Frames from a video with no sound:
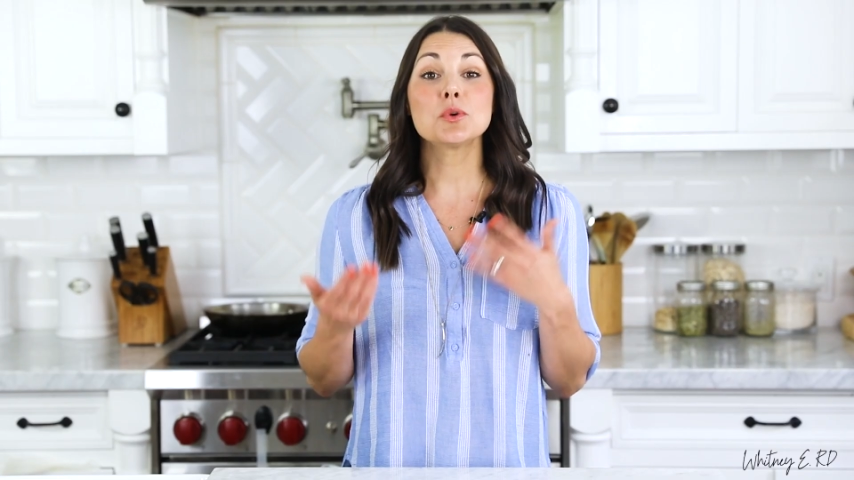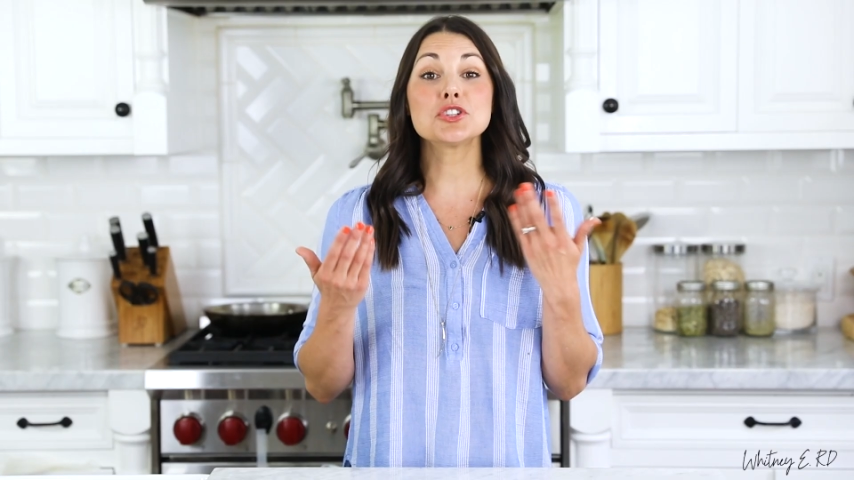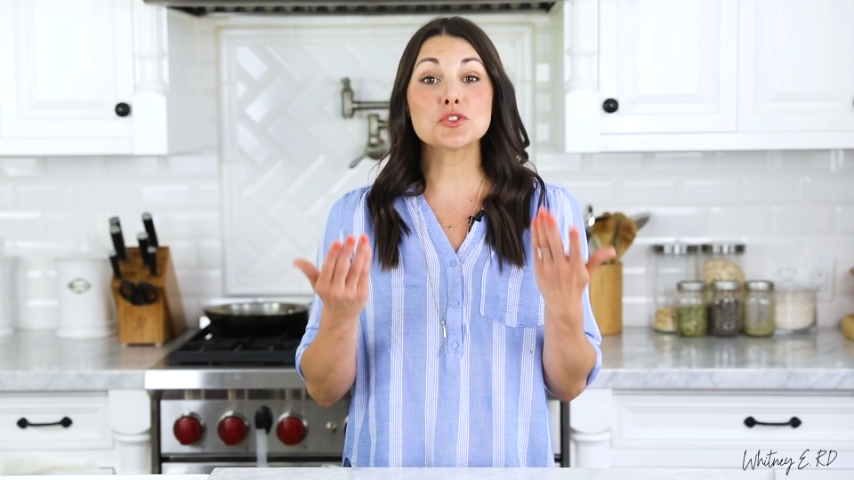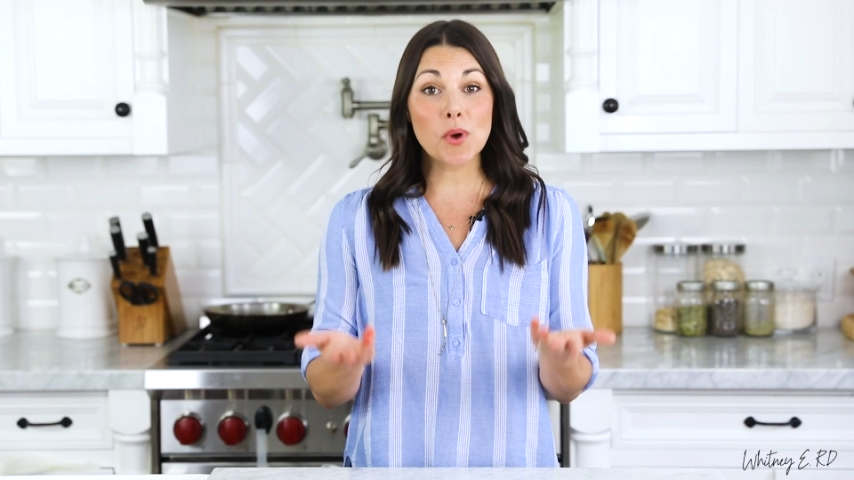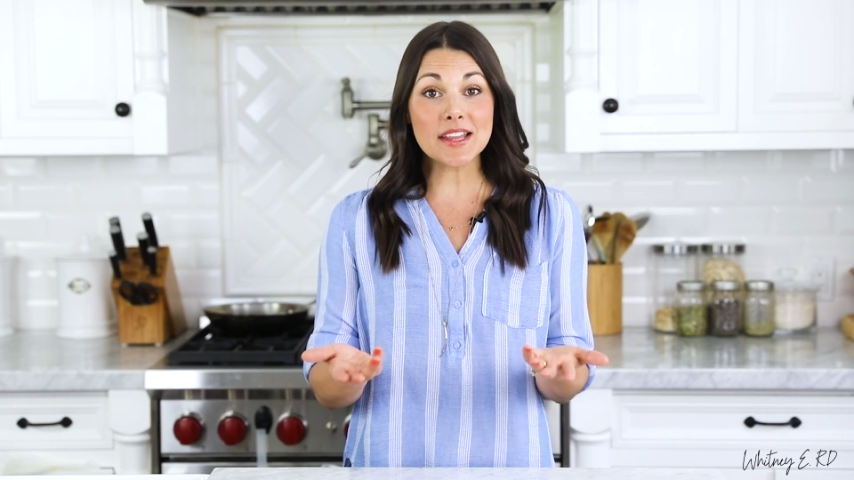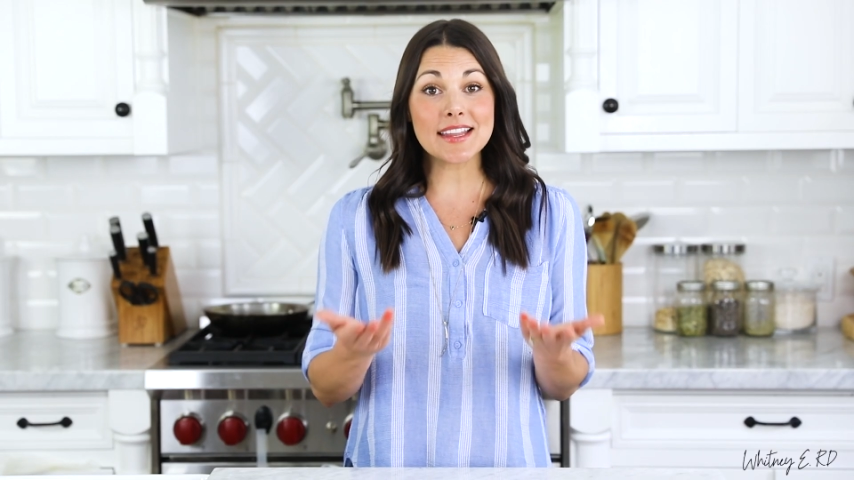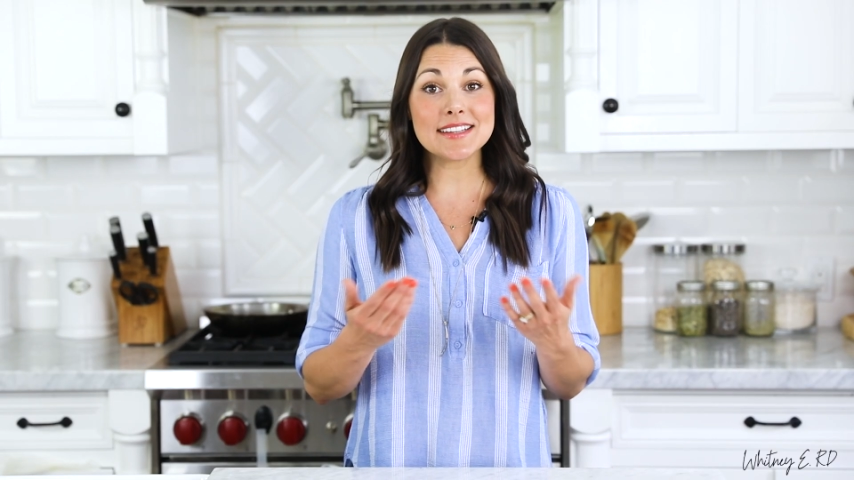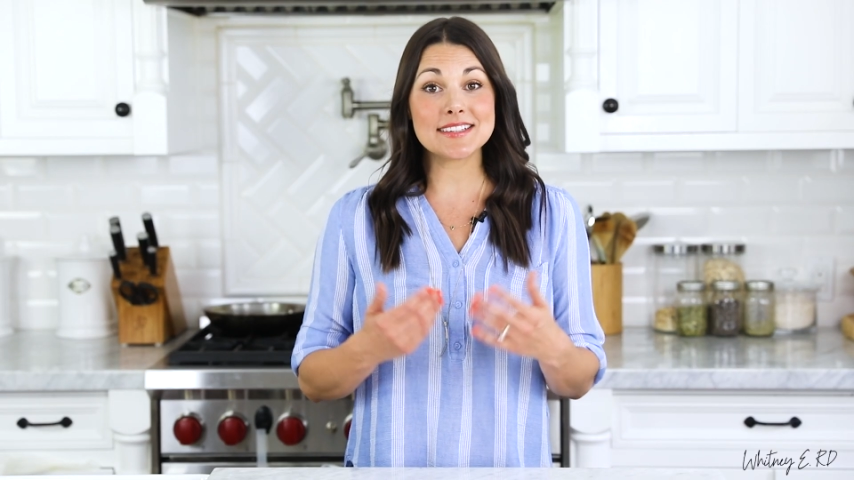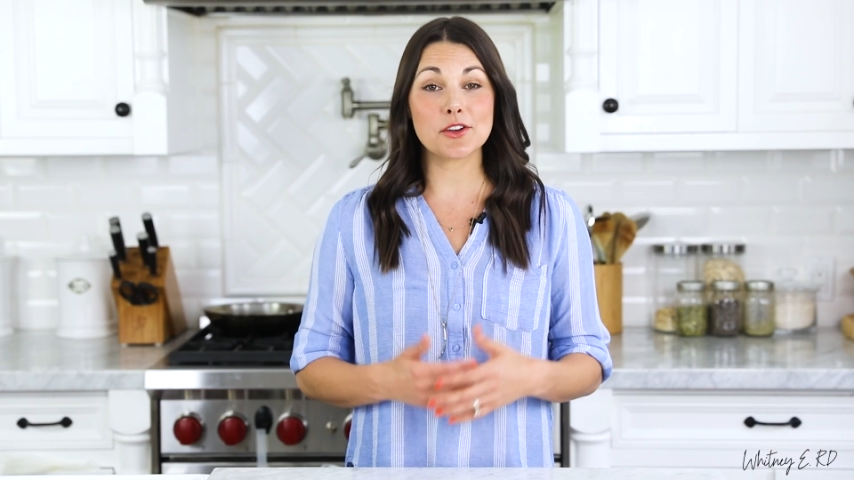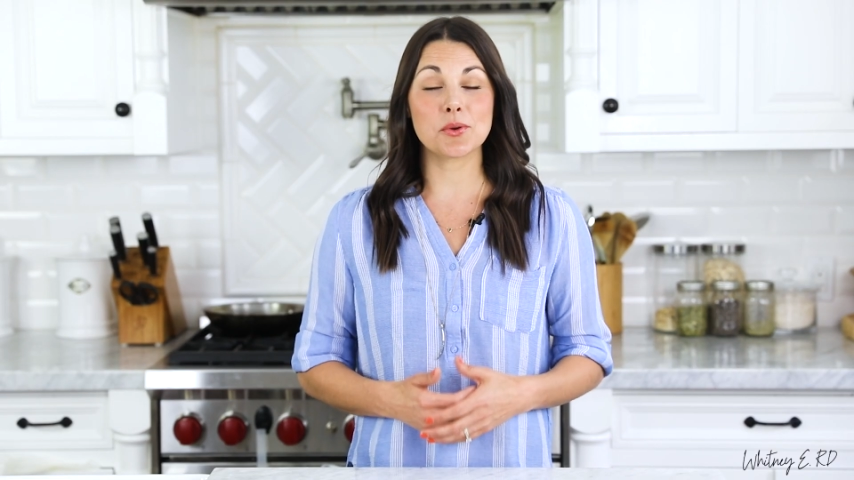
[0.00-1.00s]
which is what
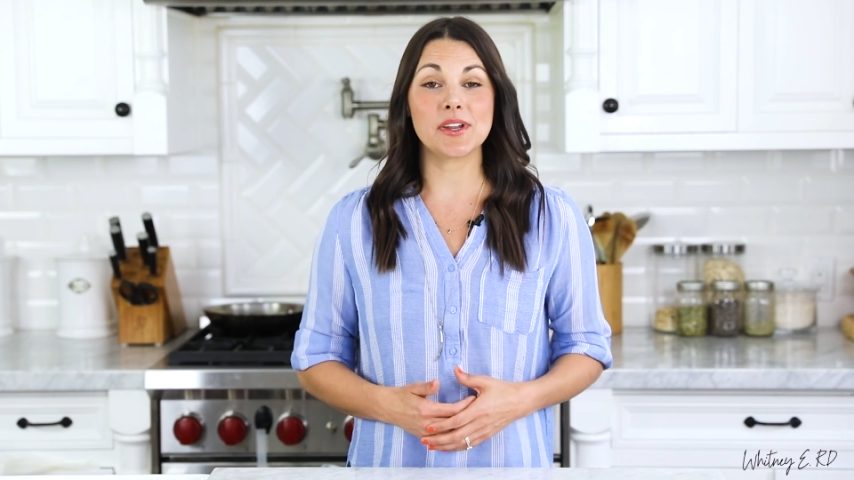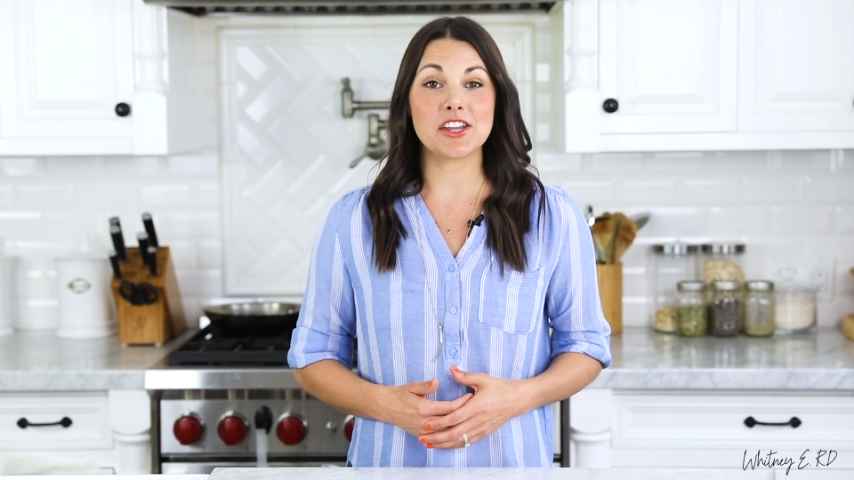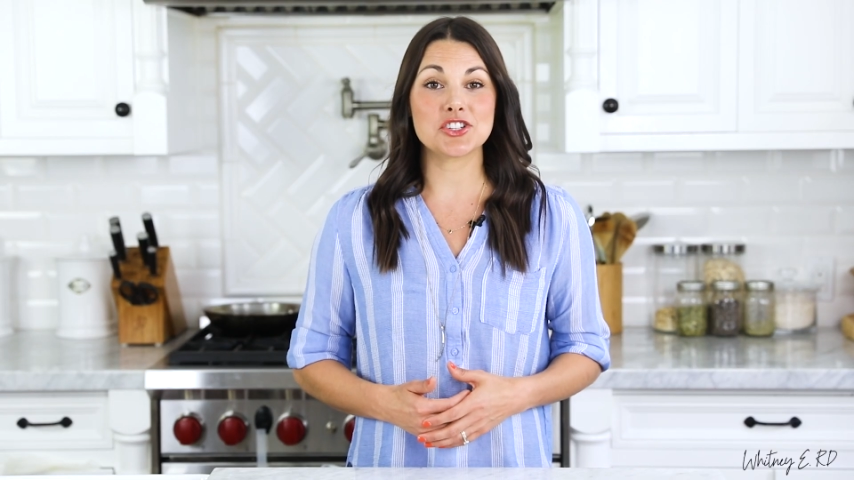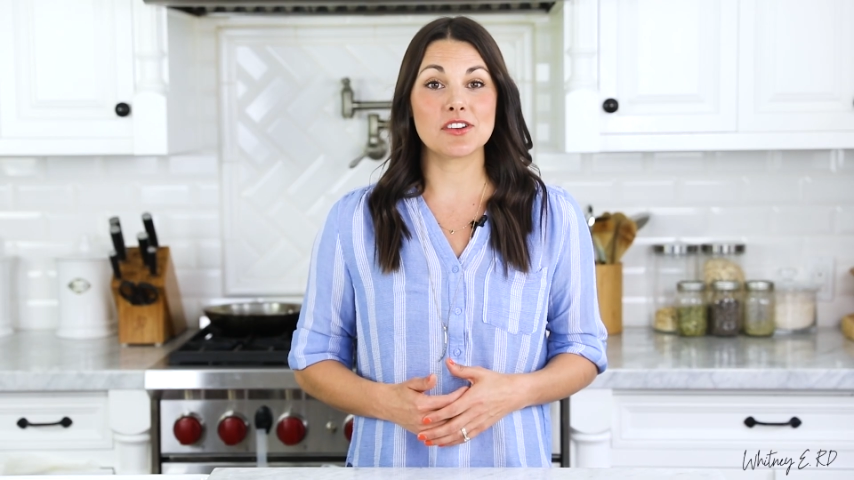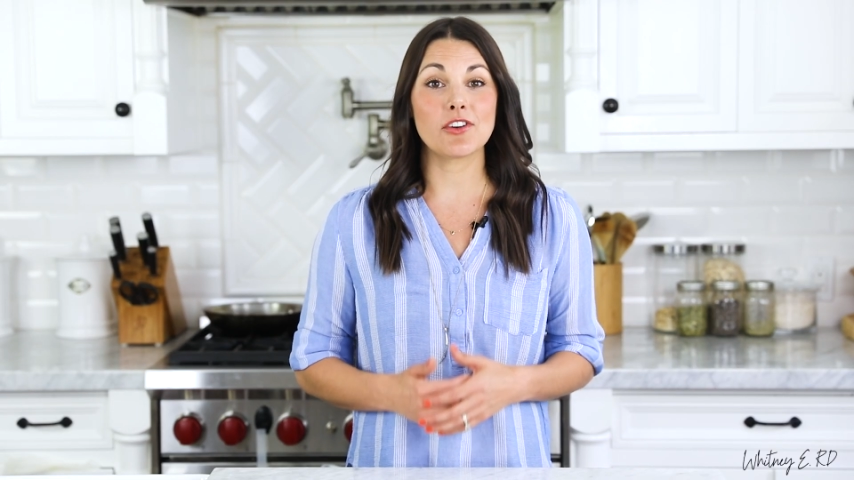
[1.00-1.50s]
led to the creation